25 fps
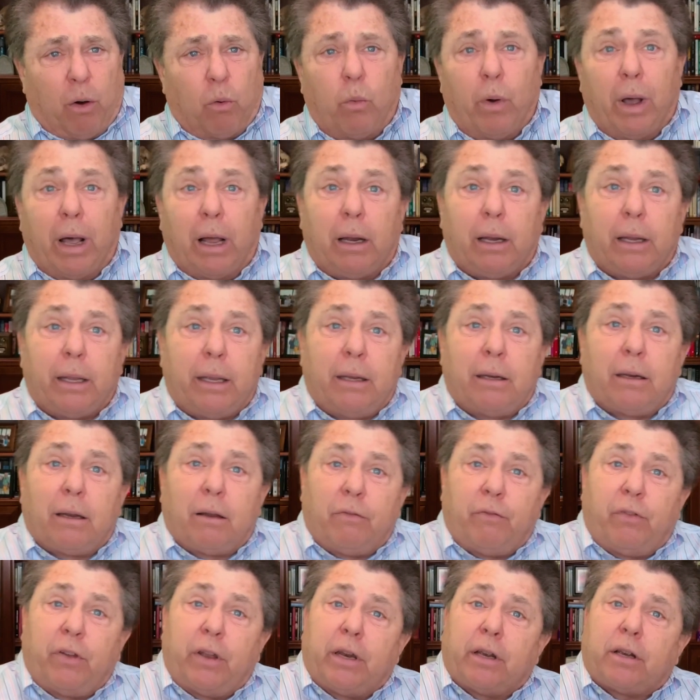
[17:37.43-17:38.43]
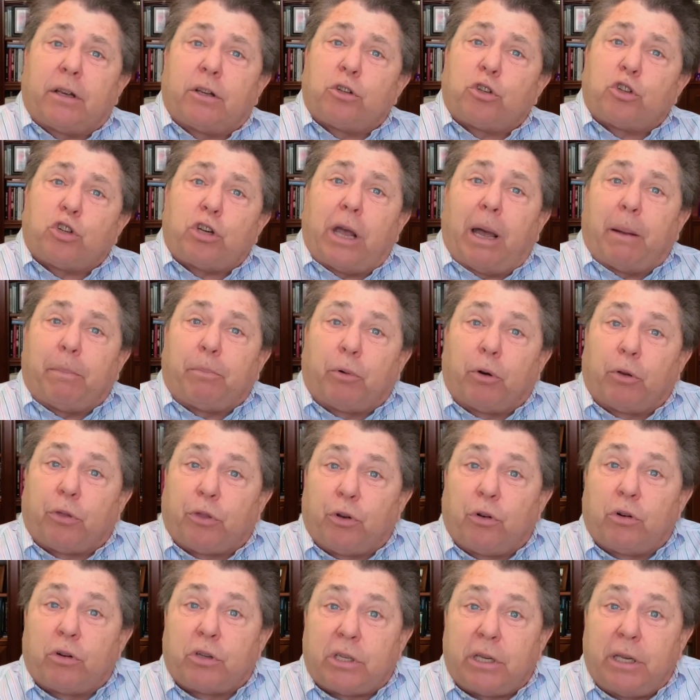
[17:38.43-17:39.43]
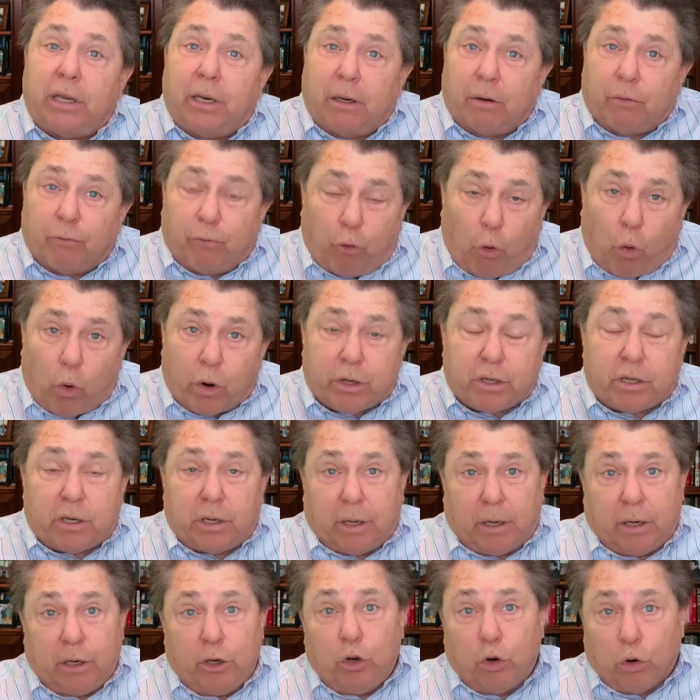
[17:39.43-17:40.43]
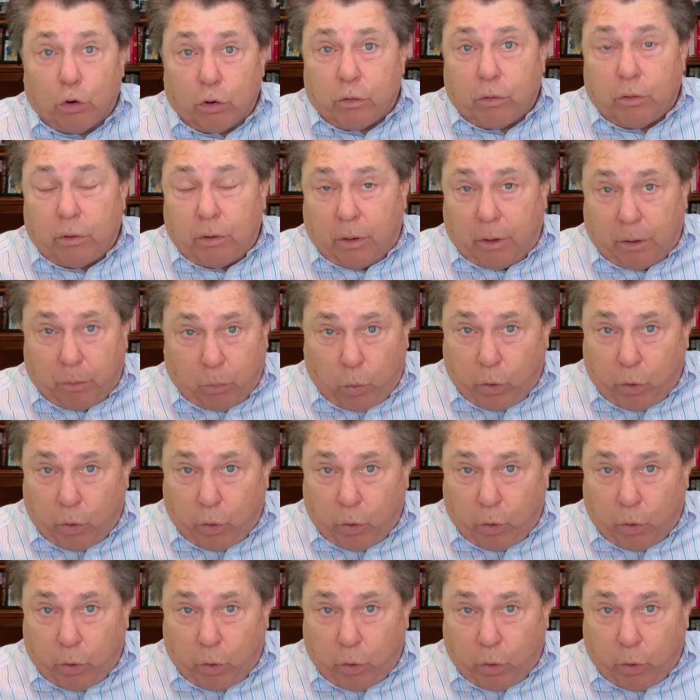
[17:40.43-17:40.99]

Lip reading: Well, in Leviticus chapter 13 and 14,